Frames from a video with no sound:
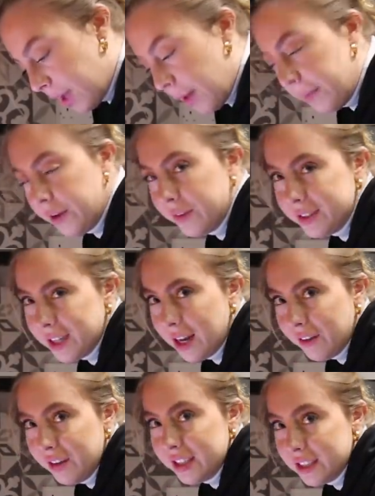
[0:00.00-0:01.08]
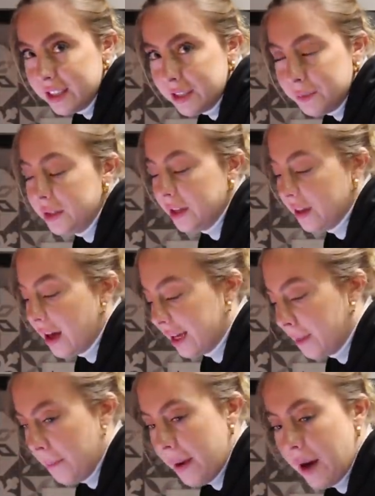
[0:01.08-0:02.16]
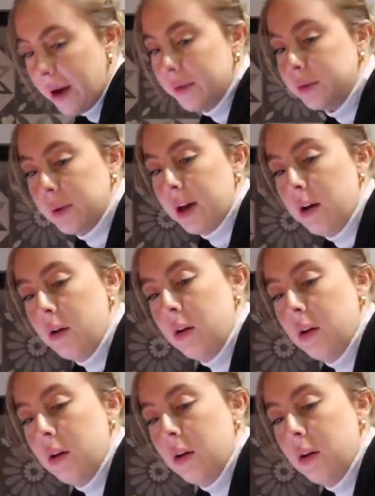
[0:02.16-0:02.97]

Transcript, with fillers: I mean, obviously I love listening to music that I can belt out as well.